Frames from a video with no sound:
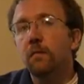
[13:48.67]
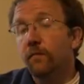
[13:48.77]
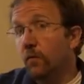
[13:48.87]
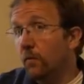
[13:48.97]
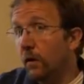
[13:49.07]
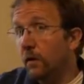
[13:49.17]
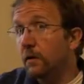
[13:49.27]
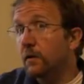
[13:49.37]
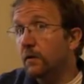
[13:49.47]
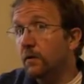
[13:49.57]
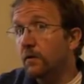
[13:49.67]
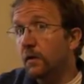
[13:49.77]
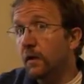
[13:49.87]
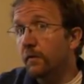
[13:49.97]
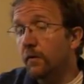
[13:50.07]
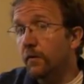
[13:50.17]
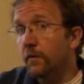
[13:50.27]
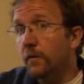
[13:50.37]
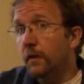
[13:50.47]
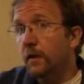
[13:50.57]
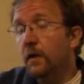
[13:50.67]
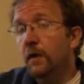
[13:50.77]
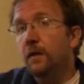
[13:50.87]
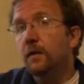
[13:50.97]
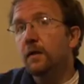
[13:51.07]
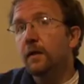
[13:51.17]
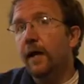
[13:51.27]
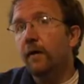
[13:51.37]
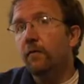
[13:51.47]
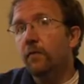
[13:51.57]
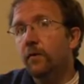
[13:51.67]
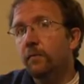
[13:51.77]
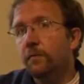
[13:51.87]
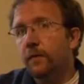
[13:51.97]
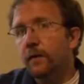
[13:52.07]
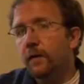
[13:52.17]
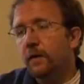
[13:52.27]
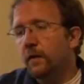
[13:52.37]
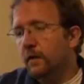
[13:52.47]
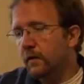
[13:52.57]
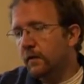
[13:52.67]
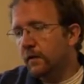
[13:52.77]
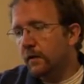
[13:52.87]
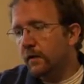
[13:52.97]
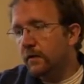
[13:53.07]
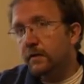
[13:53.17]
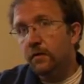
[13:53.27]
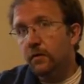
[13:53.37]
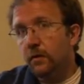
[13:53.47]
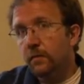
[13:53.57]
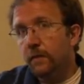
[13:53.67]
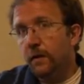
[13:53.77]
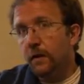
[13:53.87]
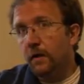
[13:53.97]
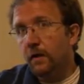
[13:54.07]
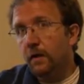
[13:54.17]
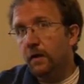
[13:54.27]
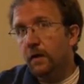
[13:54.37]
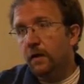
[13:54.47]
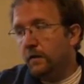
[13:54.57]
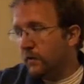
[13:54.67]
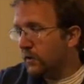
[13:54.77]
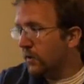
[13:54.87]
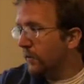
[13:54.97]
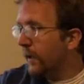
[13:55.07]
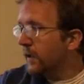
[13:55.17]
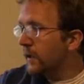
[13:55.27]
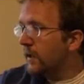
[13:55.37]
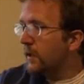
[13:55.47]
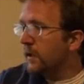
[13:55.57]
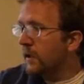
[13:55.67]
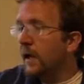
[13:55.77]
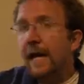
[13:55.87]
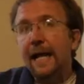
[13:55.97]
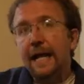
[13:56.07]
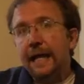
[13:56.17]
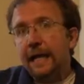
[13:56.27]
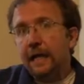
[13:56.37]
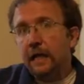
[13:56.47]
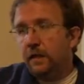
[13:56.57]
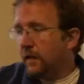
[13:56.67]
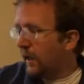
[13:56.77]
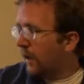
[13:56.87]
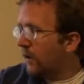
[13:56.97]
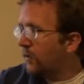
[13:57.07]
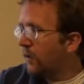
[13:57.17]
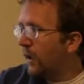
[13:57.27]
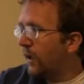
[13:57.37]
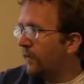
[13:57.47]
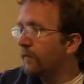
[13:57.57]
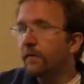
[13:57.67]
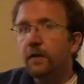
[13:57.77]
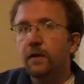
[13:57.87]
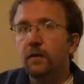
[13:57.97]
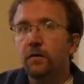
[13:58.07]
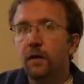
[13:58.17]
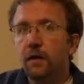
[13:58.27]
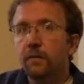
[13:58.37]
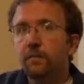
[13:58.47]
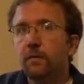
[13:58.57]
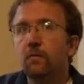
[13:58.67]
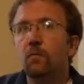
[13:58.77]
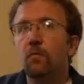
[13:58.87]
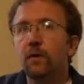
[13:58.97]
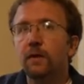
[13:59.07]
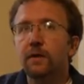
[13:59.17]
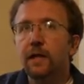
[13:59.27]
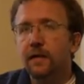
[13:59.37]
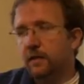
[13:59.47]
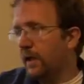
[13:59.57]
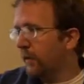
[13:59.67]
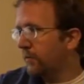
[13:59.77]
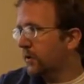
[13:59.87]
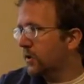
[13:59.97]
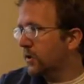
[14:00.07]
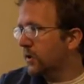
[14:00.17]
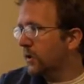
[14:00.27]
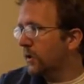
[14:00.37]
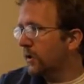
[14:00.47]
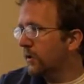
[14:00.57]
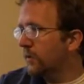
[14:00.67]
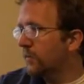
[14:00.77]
if you wanted to do a level 3, then that would be the solo part that you're about to hear. And I will have a video up with that tablature a little